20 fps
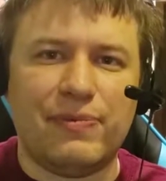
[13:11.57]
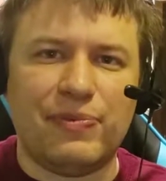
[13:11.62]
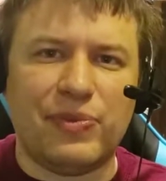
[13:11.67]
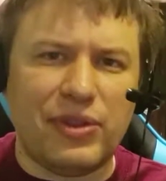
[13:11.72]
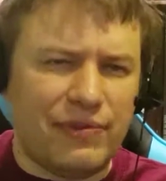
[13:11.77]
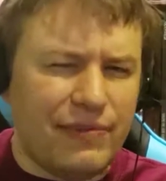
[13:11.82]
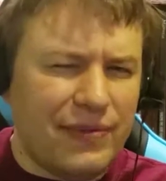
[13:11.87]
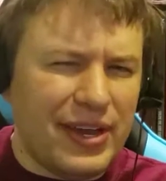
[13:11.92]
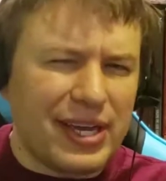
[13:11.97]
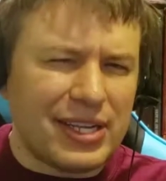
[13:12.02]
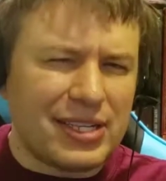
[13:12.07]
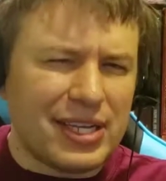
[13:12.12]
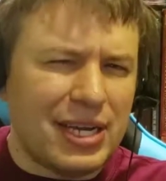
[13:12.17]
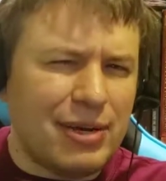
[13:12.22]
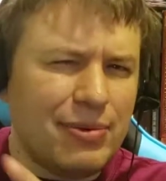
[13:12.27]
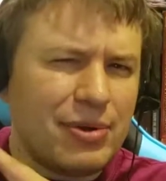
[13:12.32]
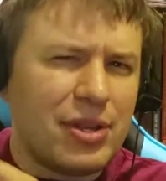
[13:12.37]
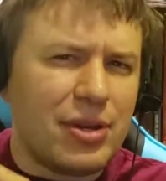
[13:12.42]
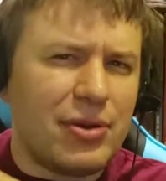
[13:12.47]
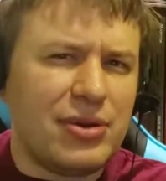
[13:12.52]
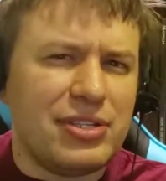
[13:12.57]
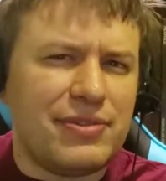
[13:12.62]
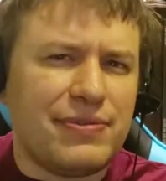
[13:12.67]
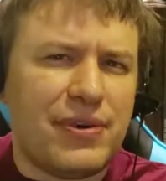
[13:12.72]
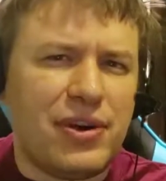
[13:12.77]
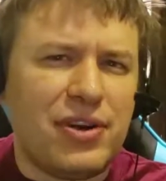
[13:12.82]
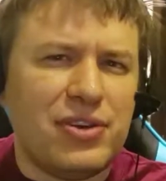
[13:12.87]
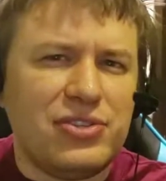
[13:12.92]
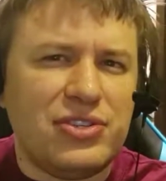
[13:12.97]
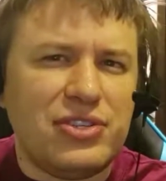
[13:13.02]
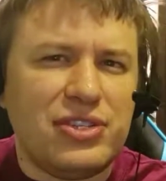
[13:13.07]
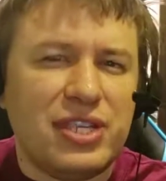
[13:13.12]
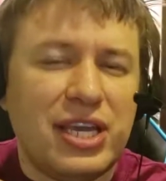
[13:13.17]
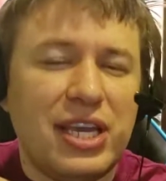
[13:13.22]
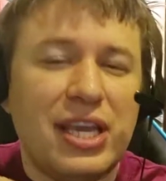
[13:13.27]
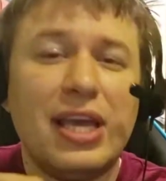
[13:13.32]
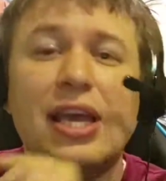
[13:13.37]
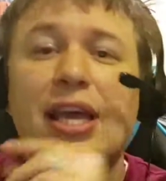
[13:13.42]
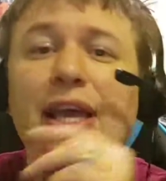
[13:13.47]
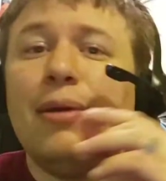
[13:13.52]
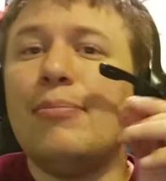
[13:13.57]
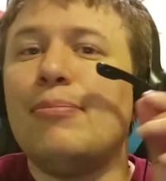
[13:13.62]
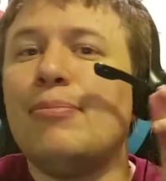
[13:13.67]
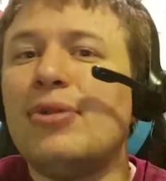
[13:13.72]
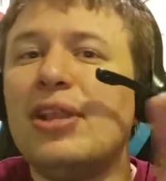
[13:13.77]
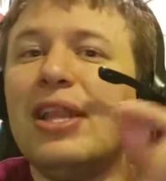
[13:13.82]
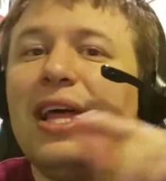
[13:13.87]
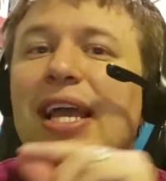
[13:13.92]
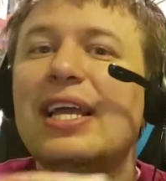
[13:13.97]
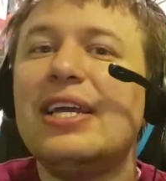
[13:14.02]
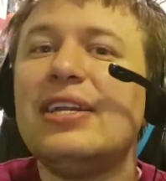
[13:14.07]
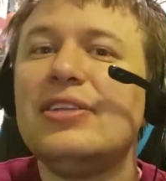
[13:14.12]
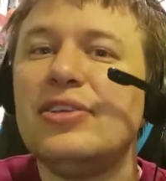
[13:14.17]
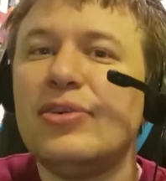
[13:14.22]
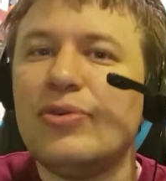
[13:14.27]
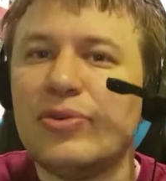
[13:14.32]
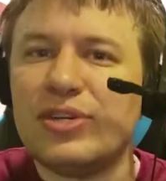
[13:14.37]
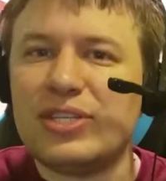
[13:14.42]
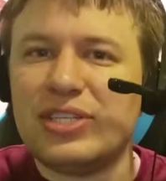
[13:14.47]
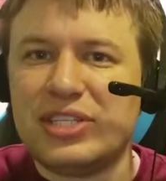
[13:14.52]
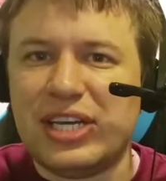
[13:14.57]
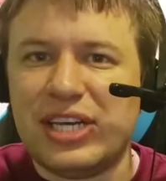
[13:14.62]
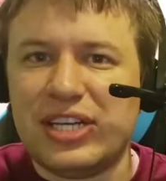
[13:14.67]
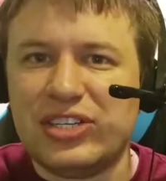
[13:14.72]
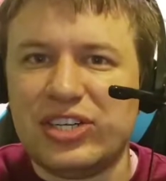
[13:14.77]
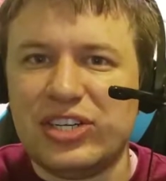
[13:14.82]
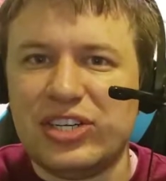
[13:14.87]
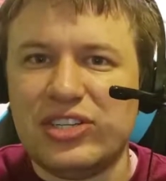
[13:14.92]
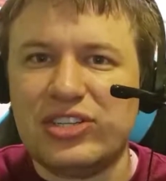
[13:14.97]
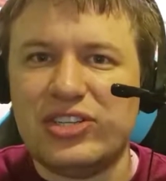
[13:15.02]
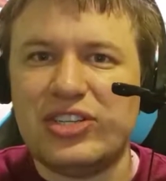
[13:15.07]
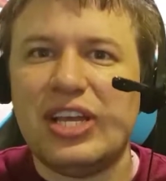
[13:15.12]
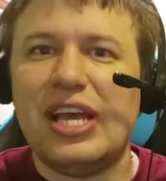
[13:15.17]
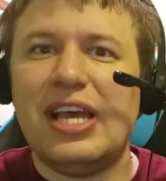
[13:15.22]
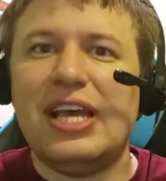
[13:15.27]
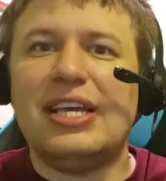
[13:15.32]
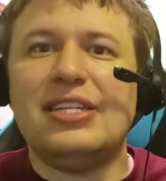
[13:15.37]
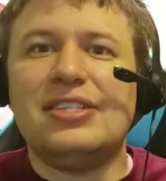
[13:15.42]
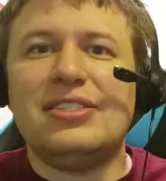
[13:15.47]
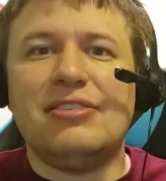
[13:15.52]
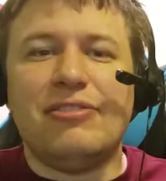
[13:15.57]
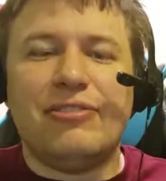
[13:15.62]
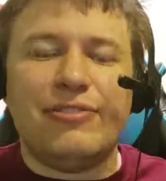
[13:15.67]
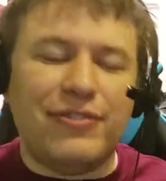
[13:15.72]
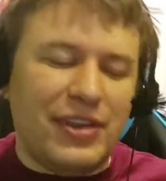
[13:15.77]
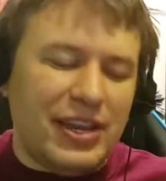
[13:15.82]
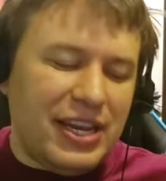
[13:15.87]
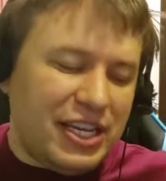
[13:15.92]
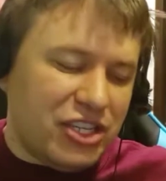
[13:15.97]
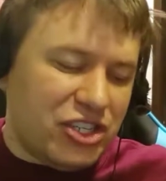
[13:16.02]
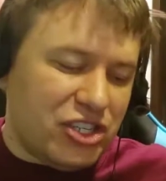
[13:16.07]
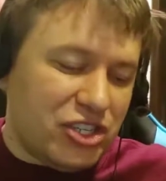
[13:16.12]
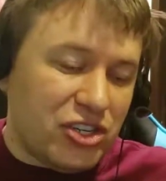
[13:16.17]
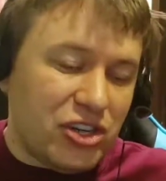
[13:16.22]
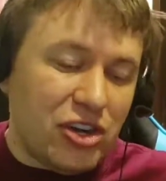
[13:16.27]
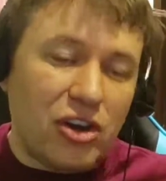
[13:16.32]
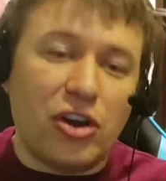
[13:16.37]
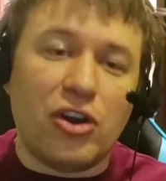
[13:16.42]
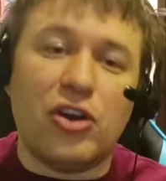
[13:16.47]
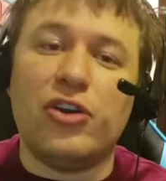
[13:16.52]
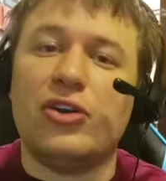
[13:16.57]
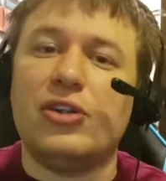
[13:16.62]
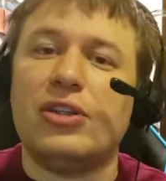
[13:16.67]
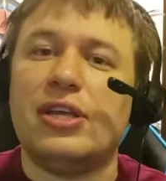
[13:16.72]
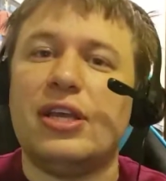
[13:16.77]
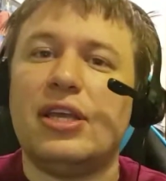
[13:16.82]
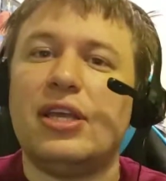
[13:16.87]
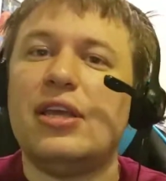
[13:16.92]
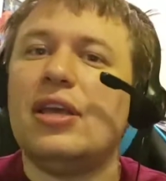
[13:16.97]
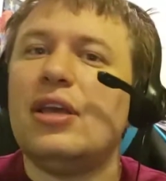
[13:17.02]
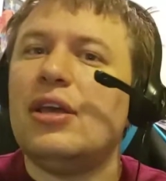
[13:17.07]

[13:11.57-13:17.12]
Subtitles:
In fact, I would go as far as to say, plan your sessions to finish early.